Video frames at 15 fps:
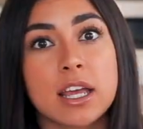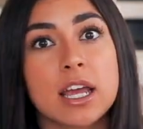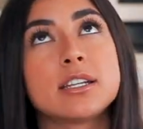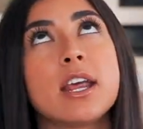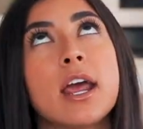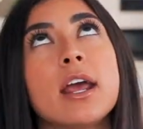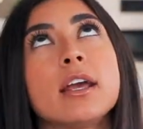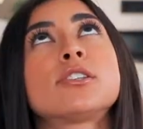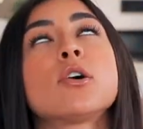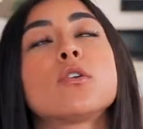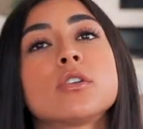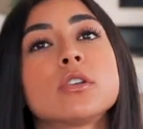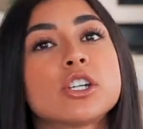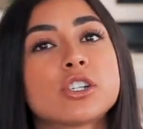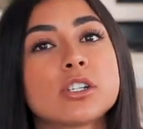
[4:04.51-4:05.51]
They taste so
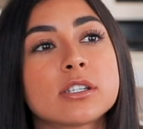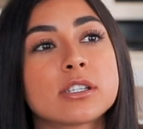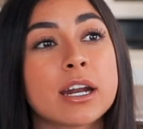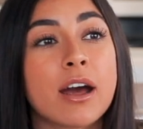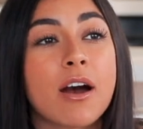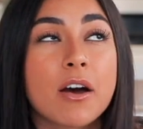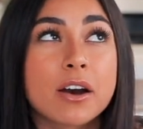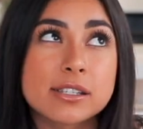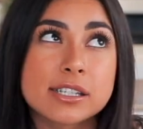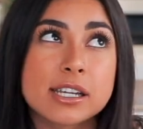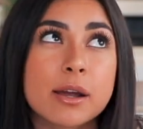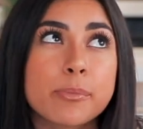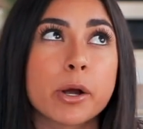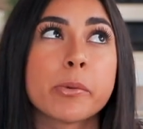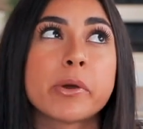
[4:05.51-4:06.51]
delicious. And honestly,
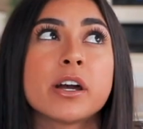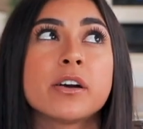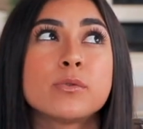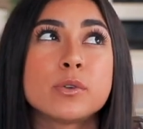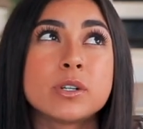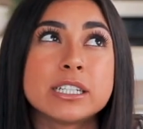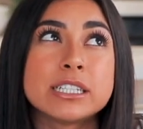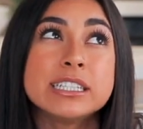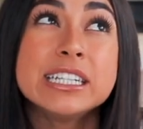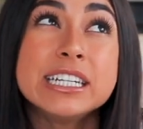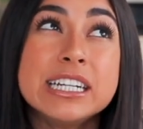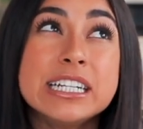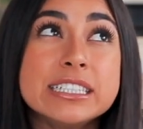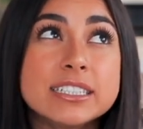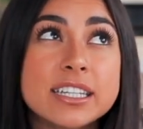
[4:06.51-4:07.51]
I probably have one
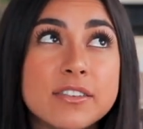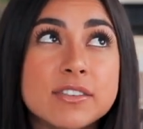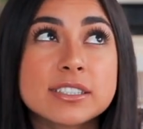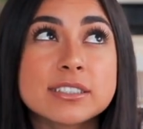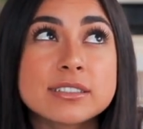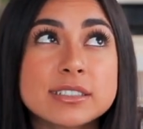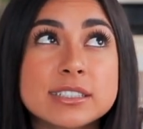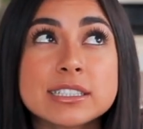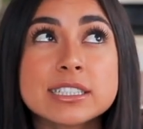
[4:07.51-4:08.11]
every single day.